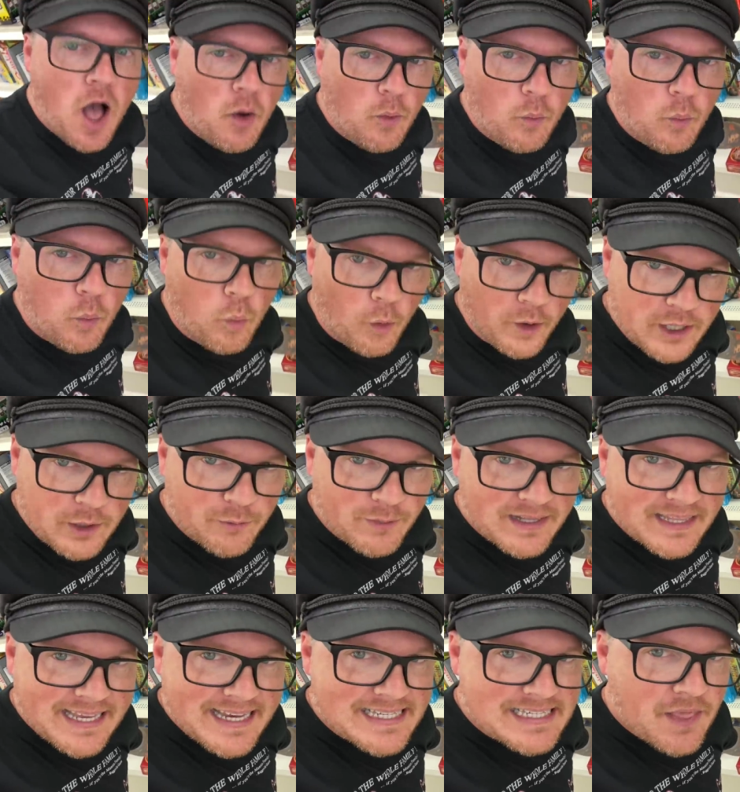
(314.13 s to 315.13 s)
wooden
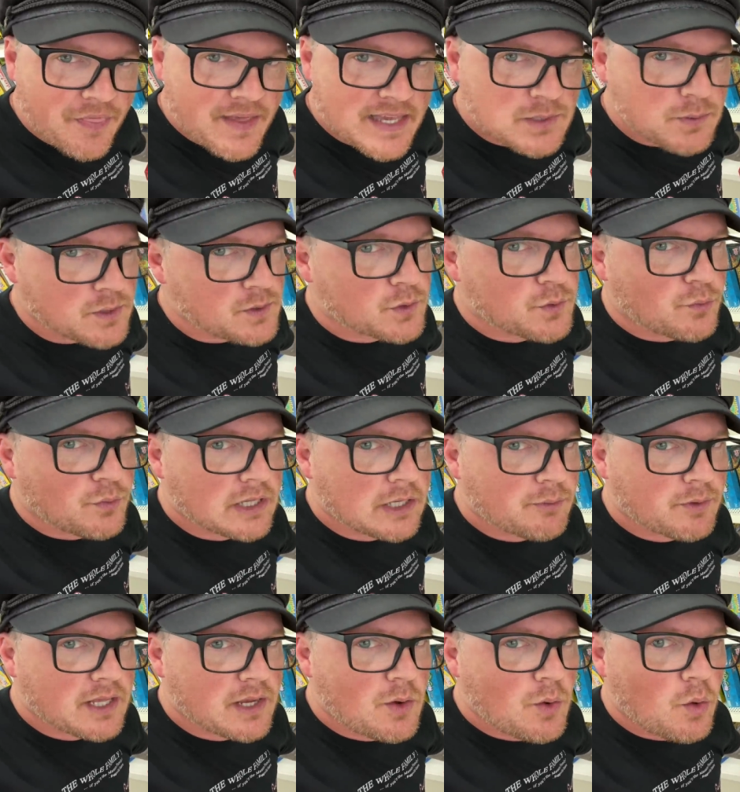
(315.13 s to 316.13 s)
release of this, which was really,
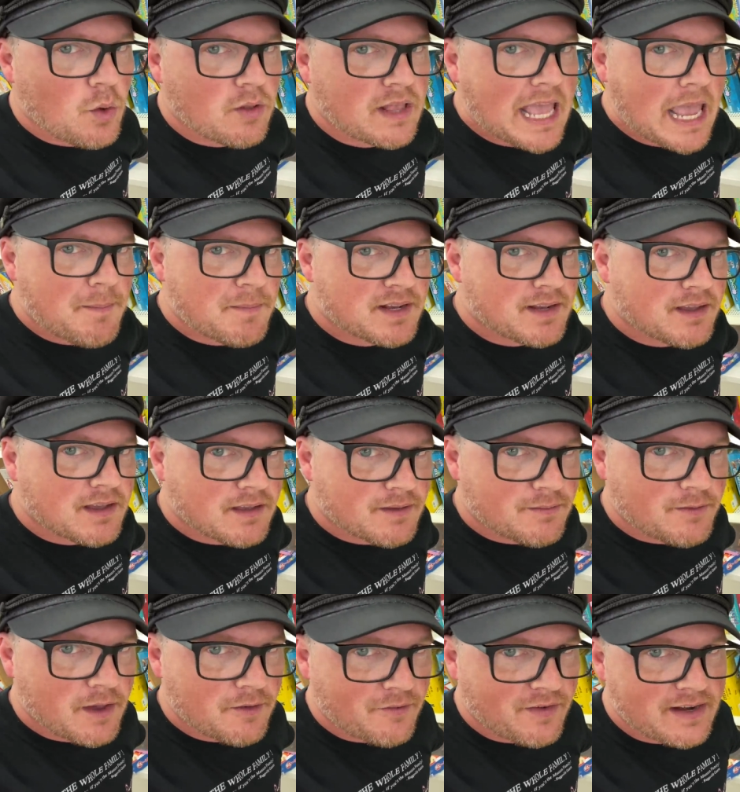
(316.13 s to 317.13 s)
really cool. Came in a
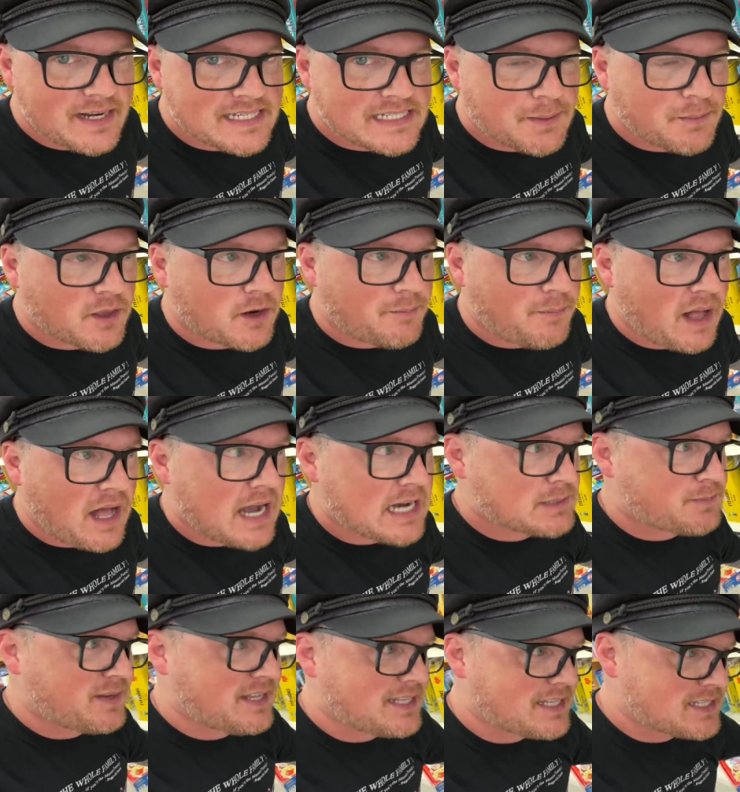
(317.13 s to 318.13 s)
very similar box,
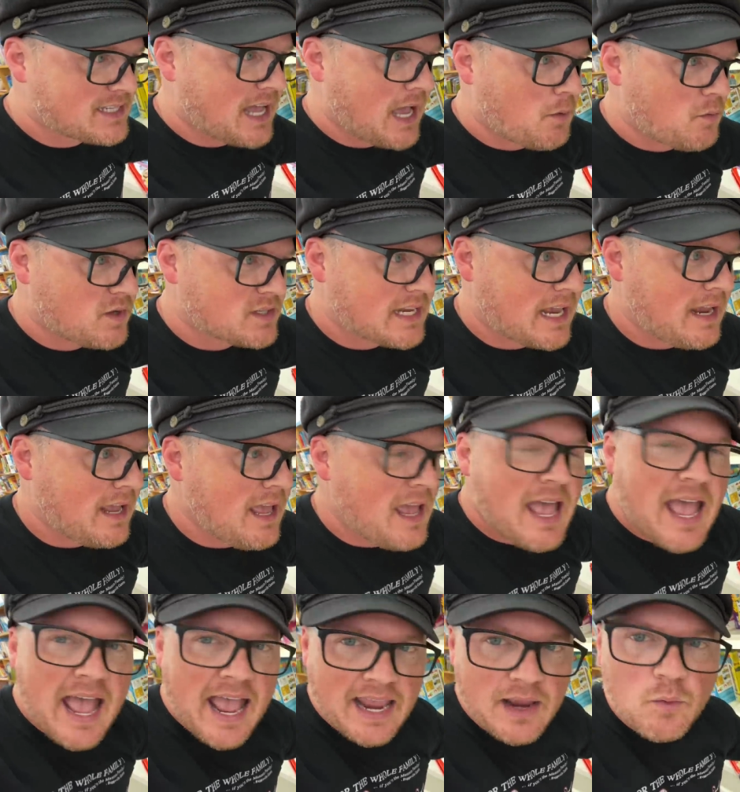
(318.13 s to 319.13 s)
but inside was a
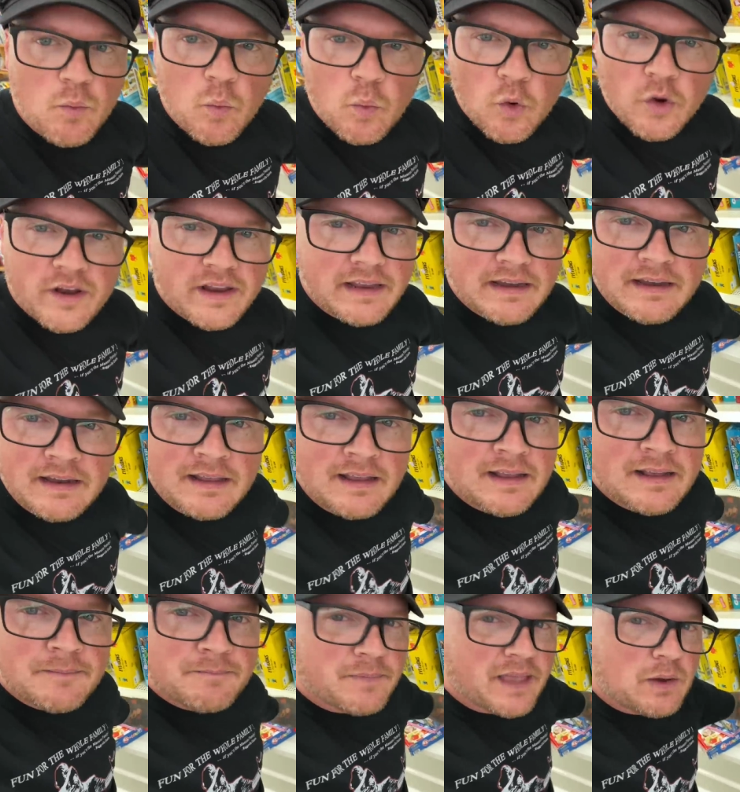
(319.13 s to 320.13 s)
wooden
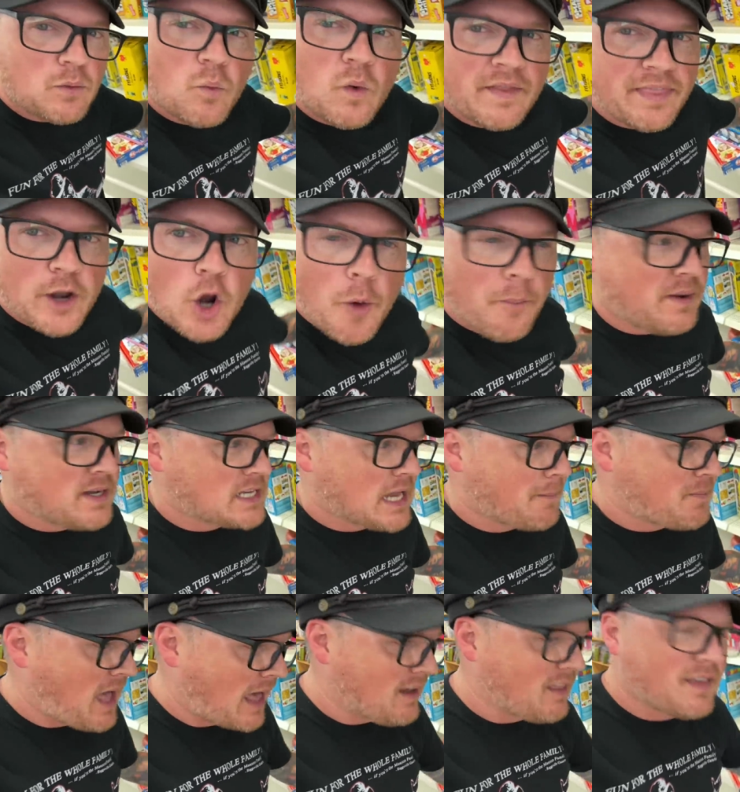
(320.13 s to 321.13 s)
like one that opened up,
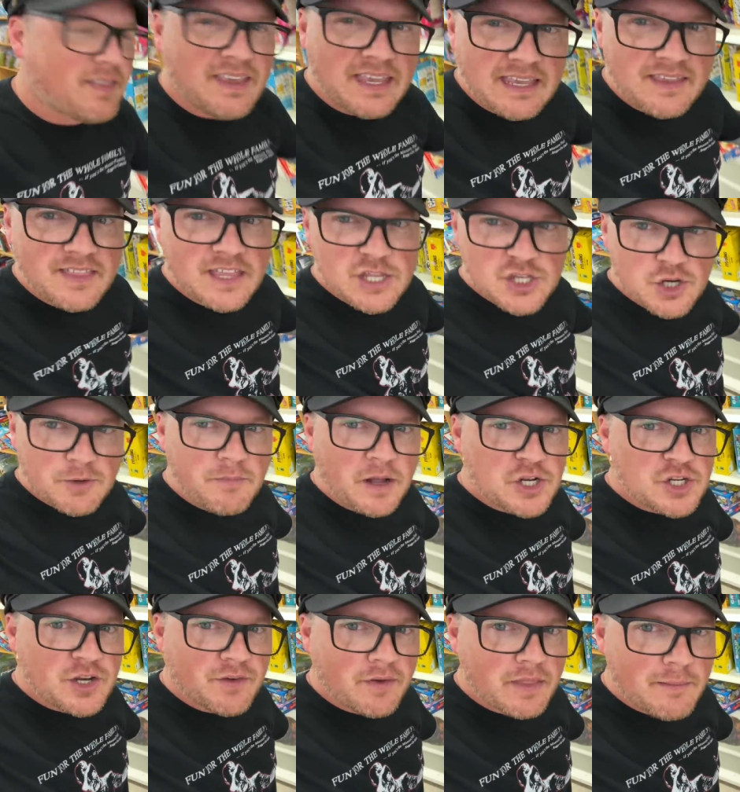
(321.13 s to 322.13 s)
kind of like the
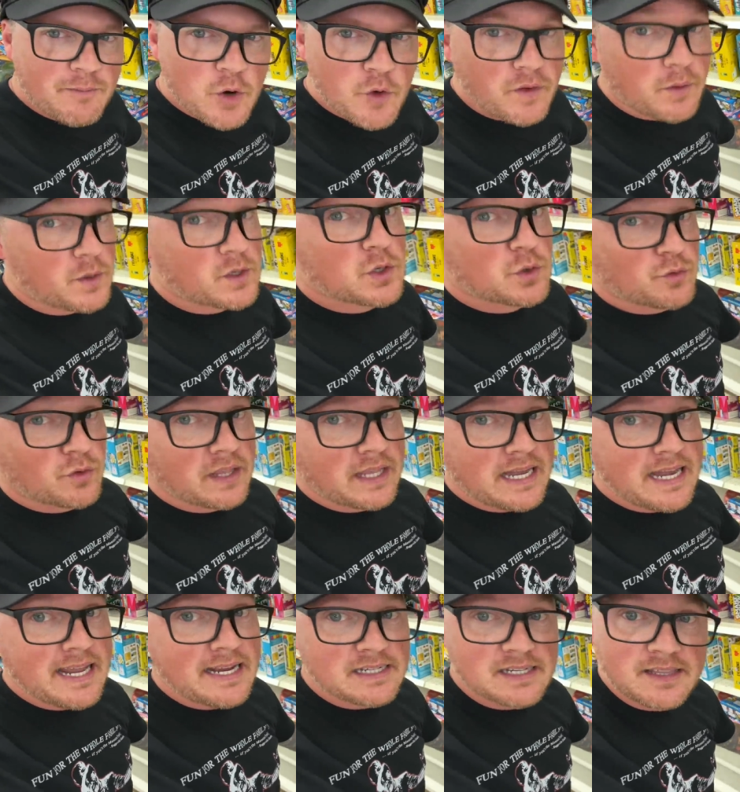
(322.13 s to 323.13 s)
Jumanji from the movie, which is really
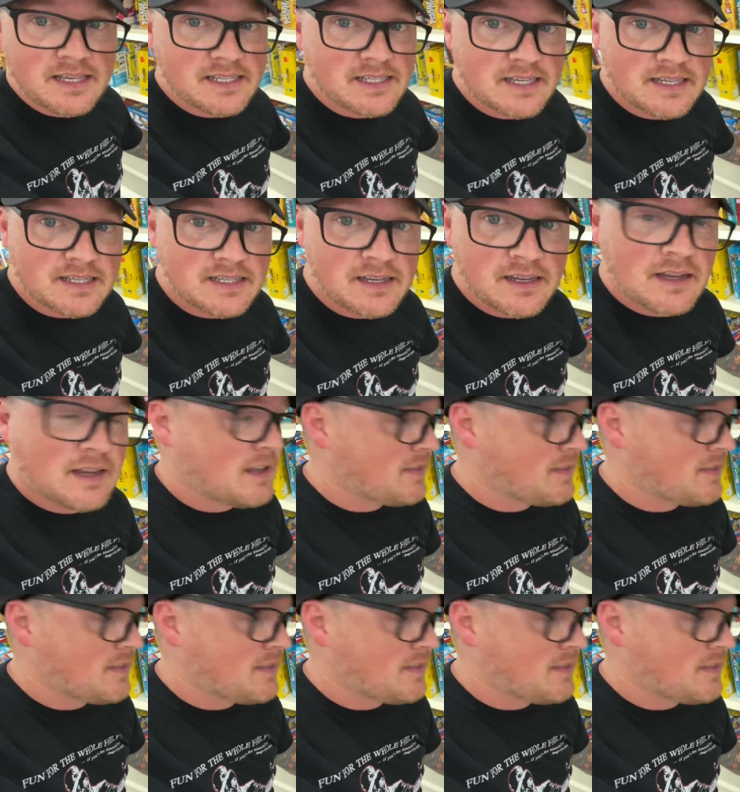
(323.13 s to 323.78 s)
neat. This is